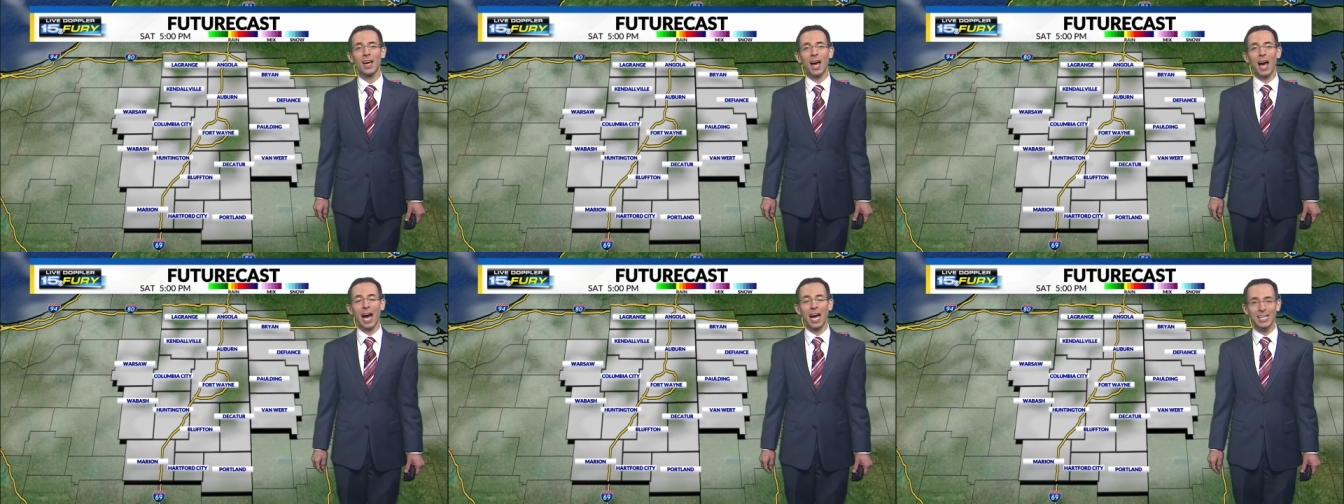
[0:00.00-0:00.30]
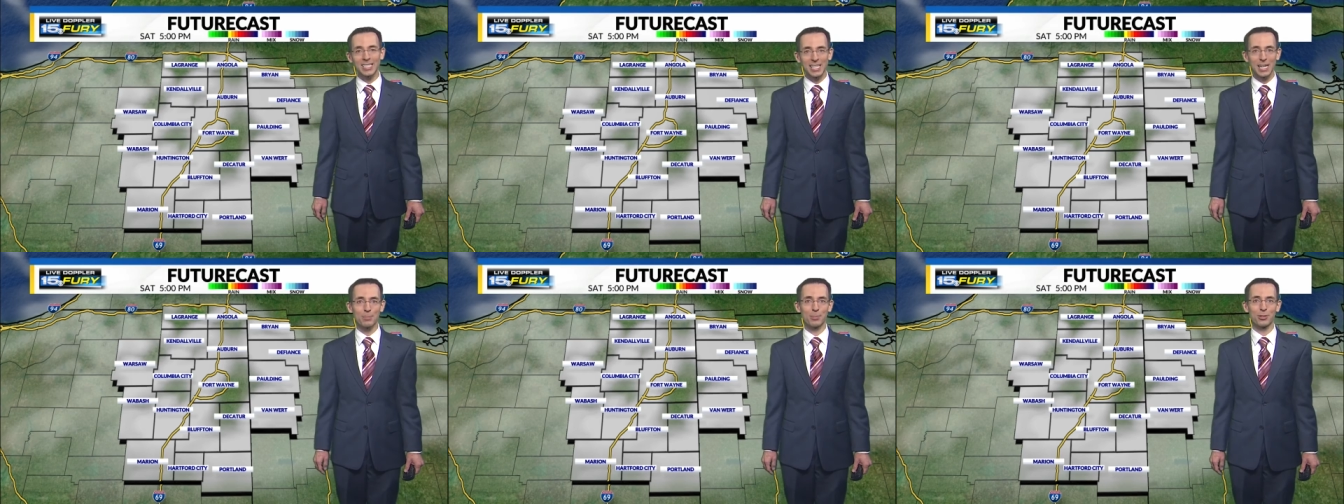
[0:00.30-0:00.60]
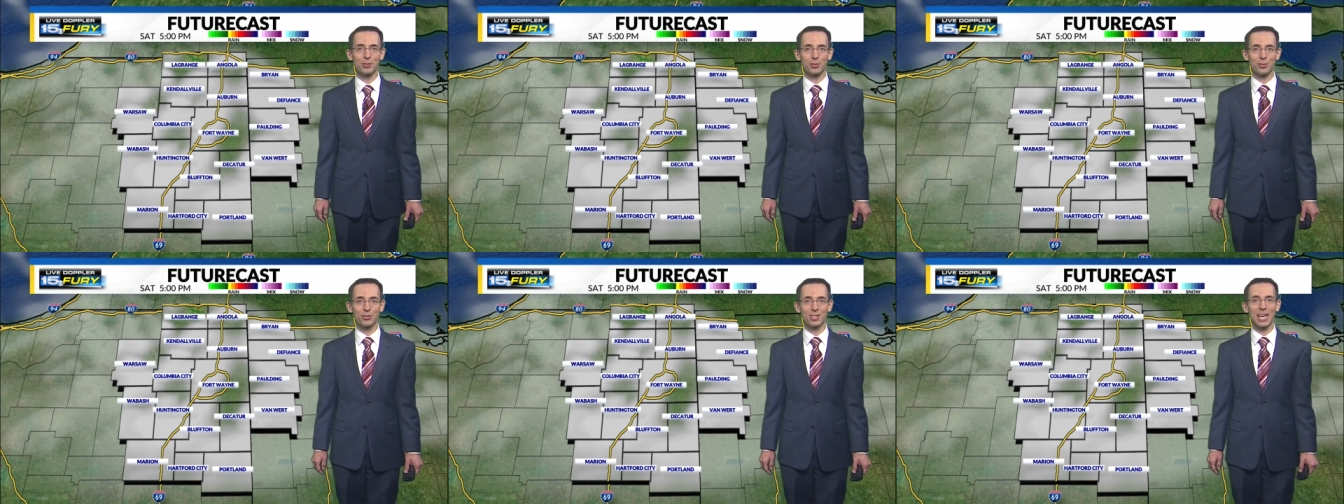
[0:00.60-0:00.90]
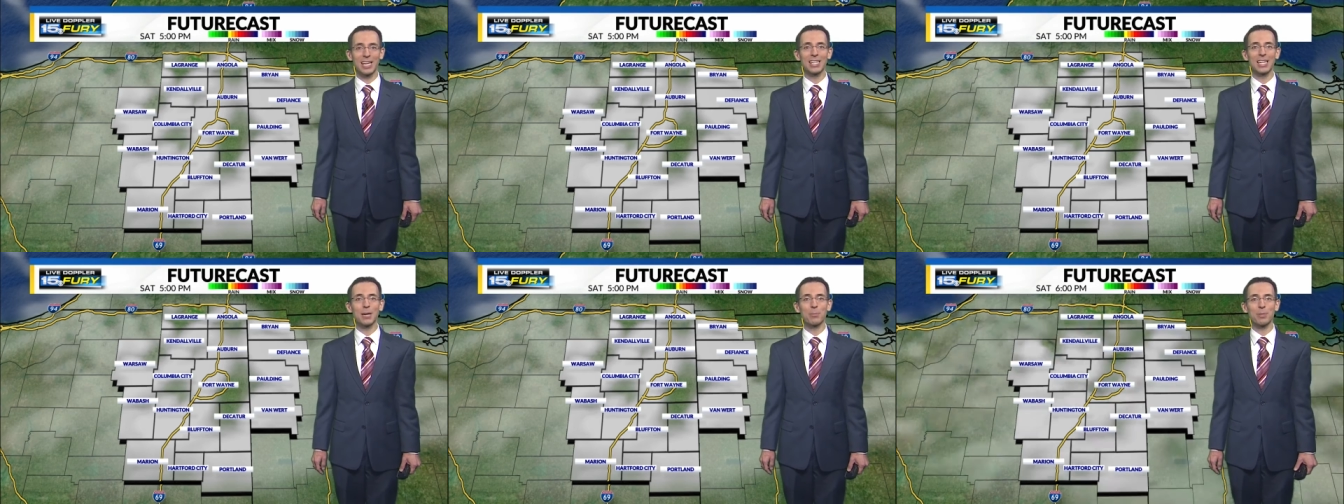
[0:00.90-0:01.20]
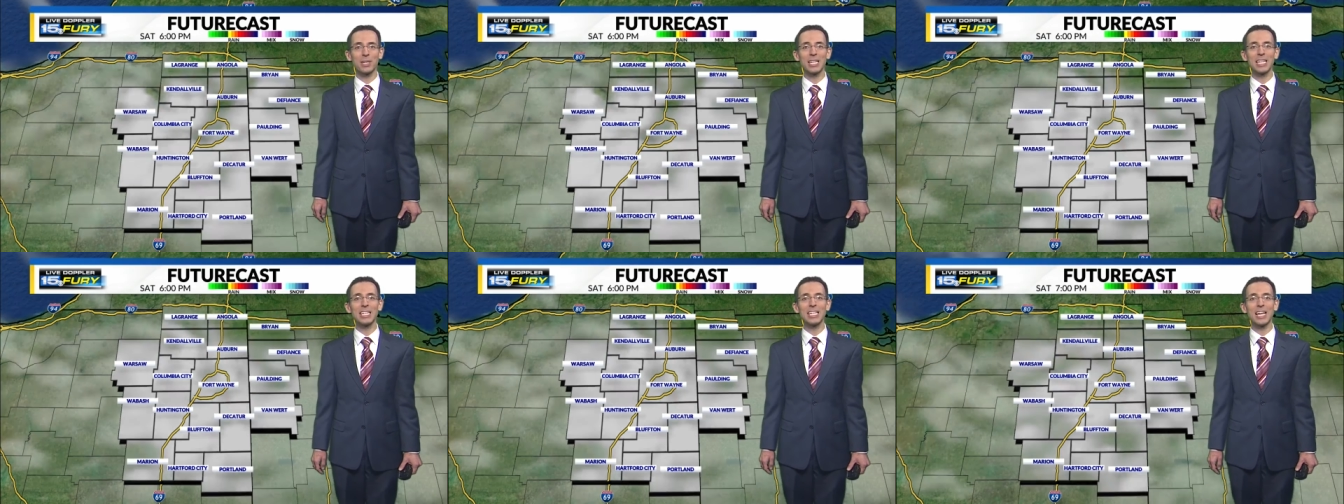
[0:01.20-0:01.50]
High temperatures end
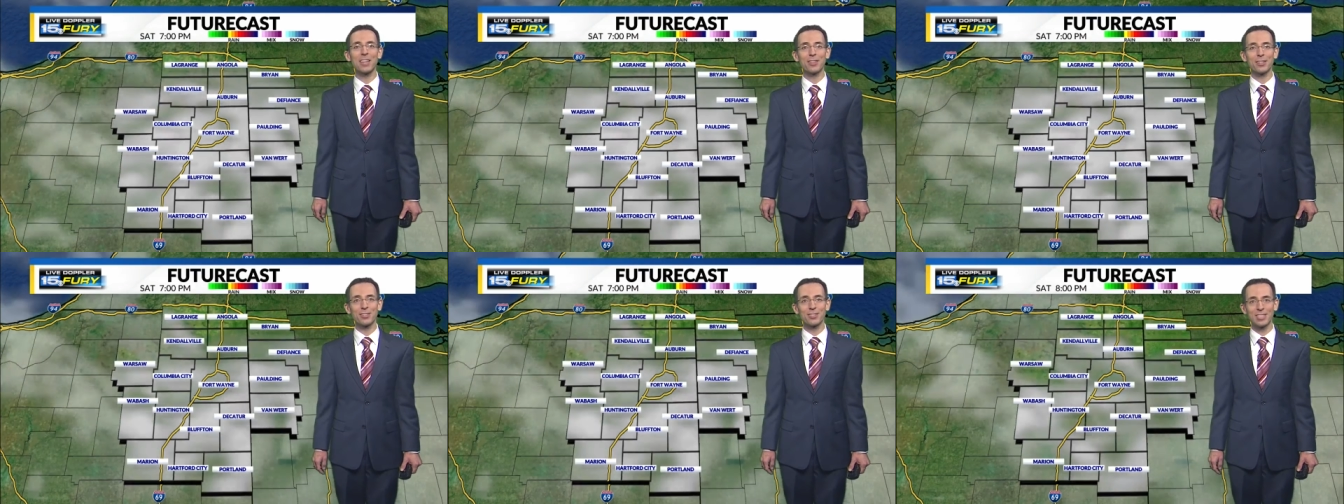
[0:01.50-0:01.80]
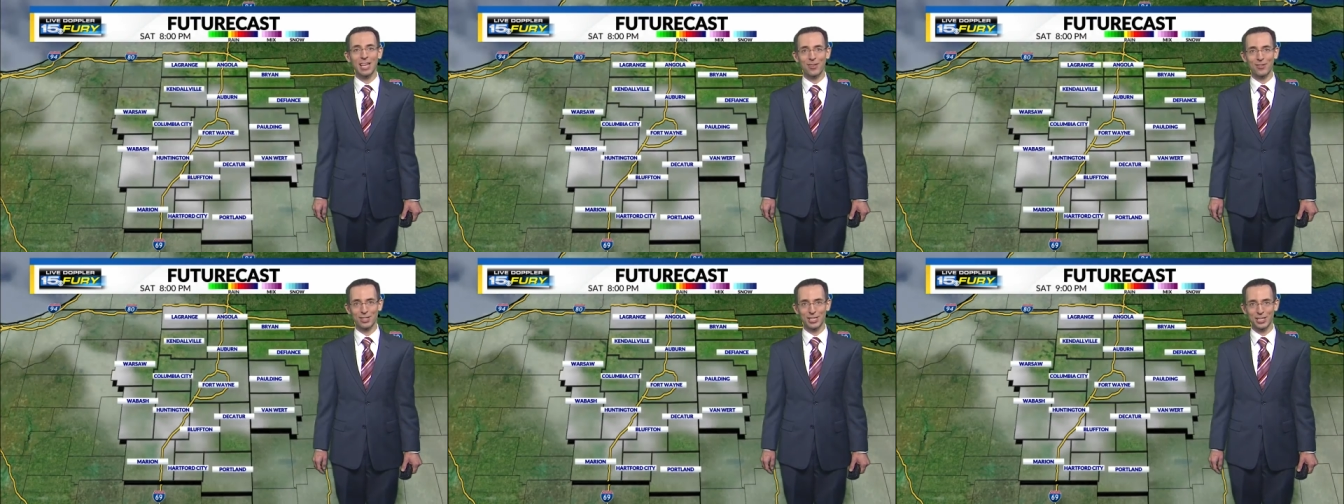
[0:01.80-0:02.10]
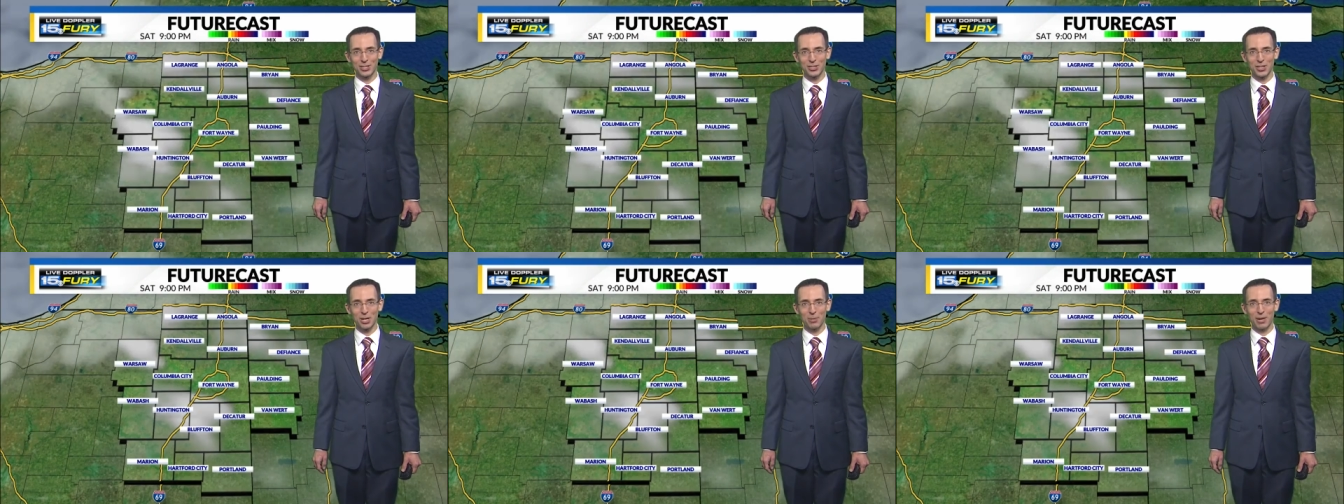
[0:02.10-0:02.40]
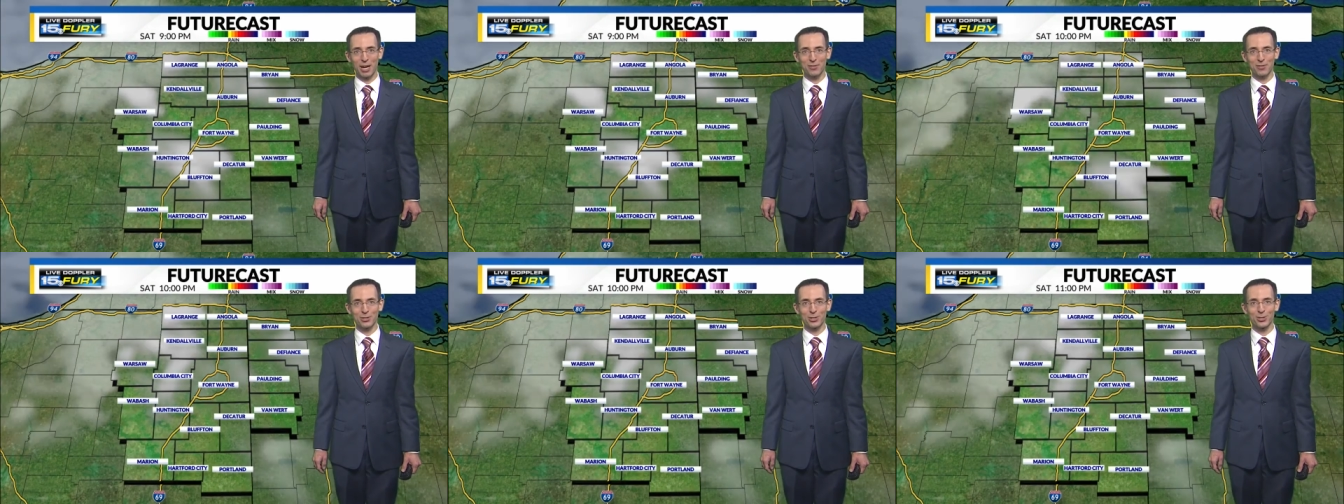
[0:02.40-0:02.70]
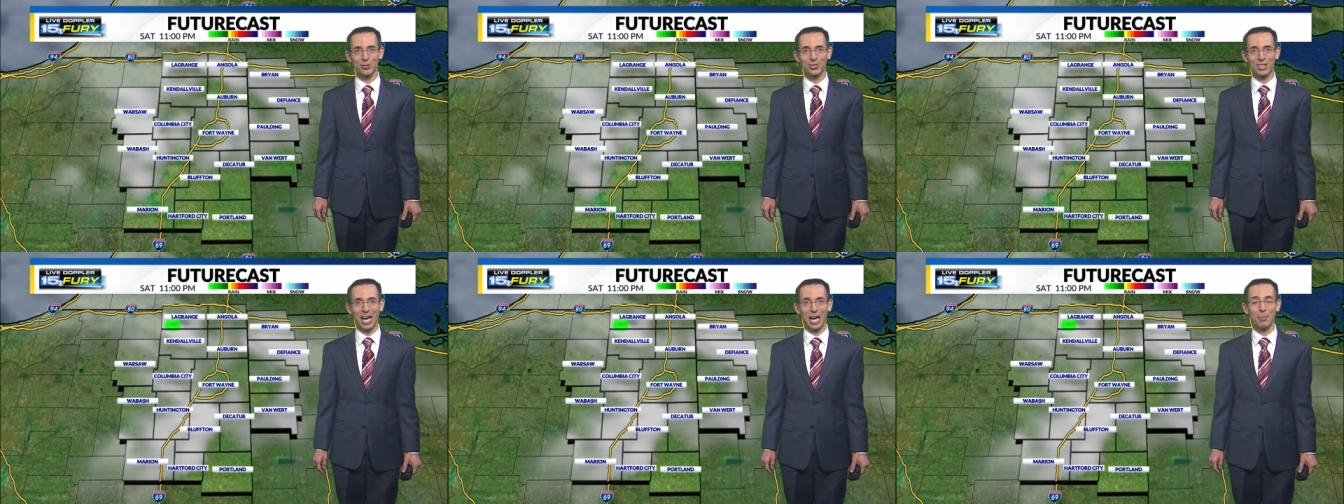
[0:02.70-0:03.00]
up in the 70s come
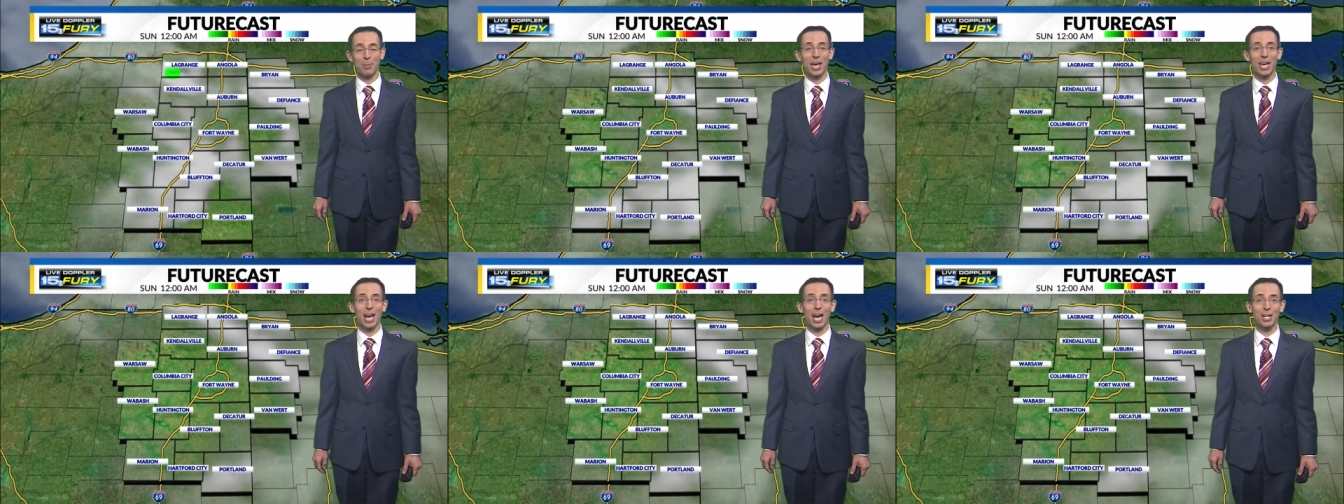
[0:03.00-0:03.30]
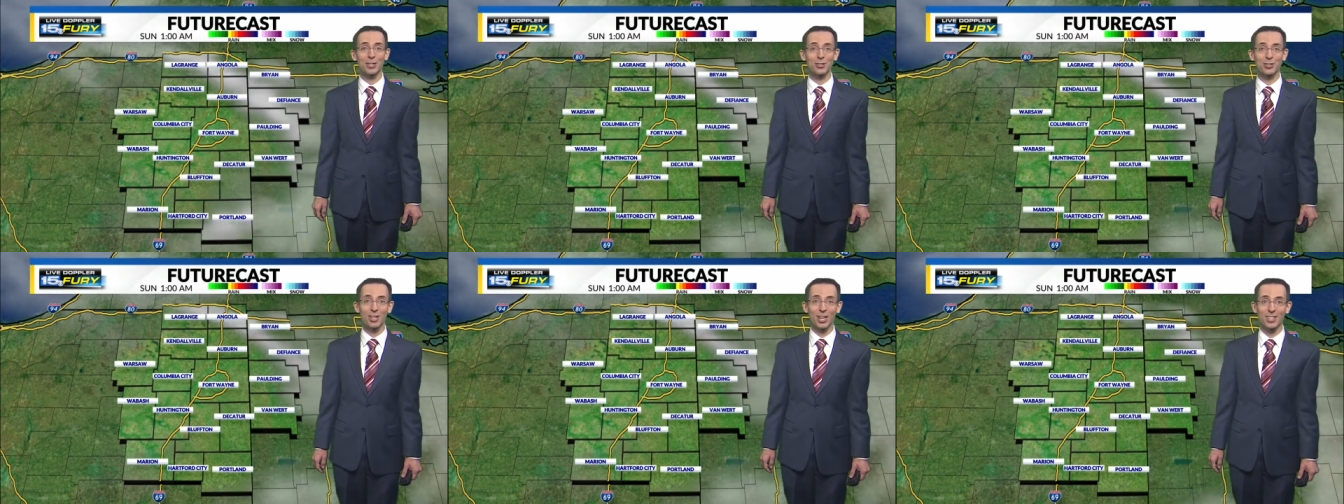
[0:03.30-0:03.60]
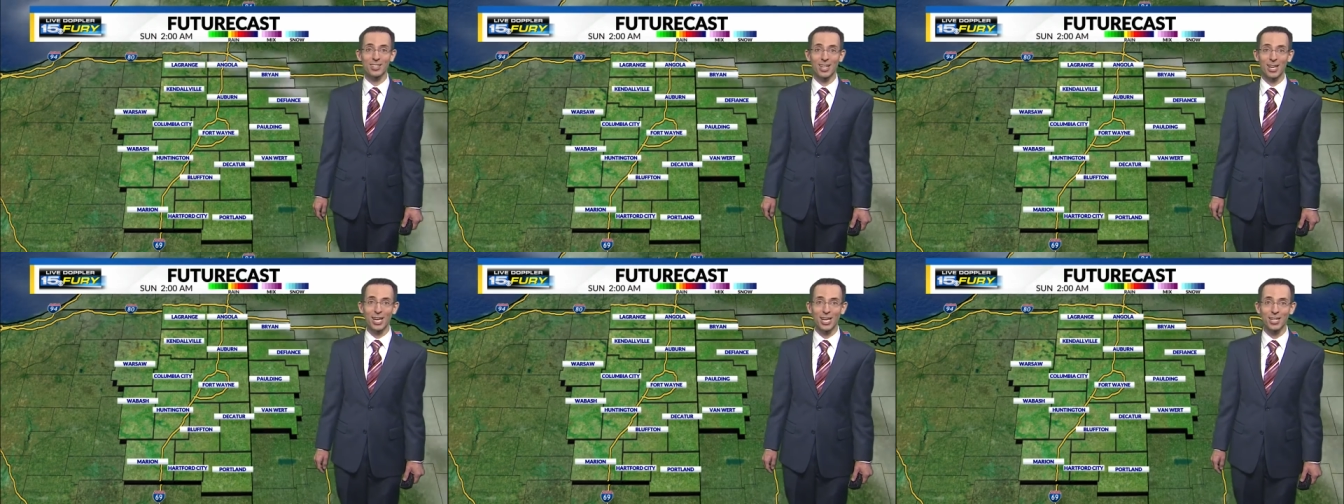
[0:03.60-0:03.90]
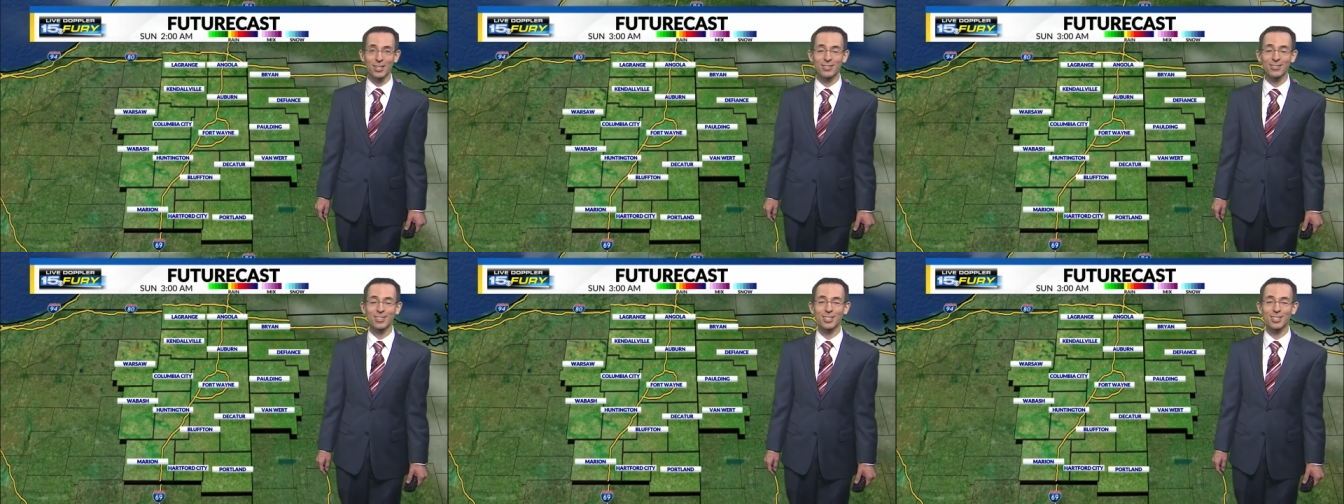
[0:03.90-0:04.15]
afternoon time, and on Sunday,